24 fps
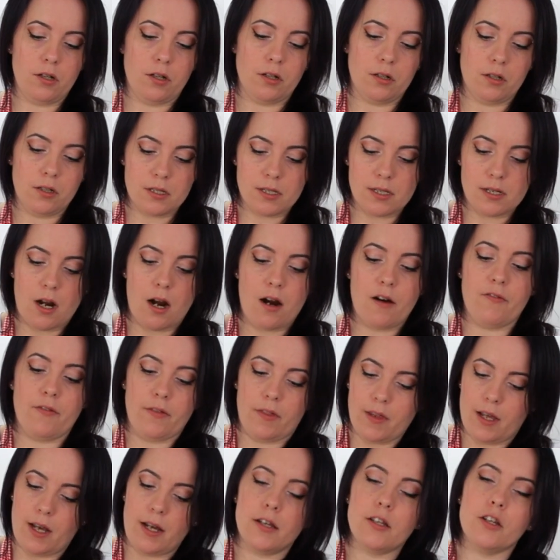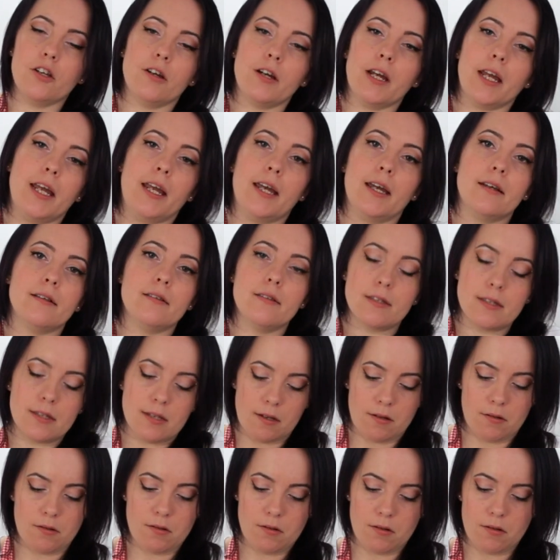you're going to soften that in your hands
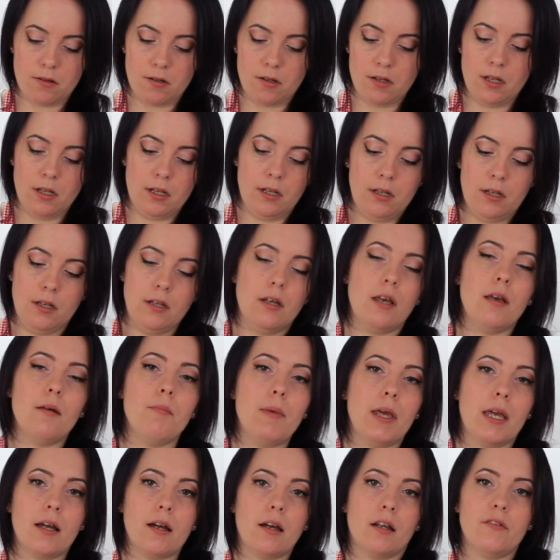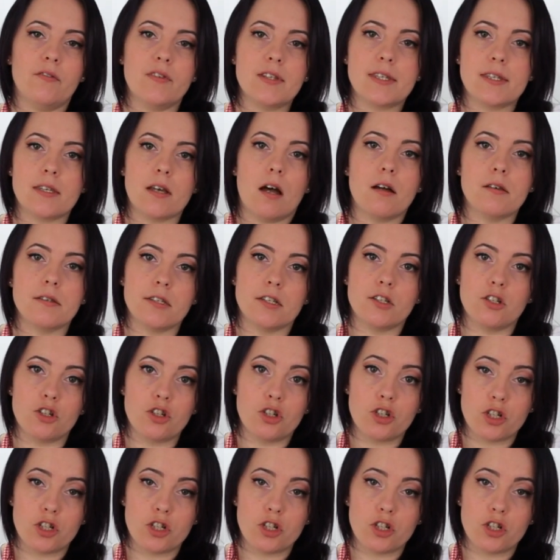and make kind of a sausage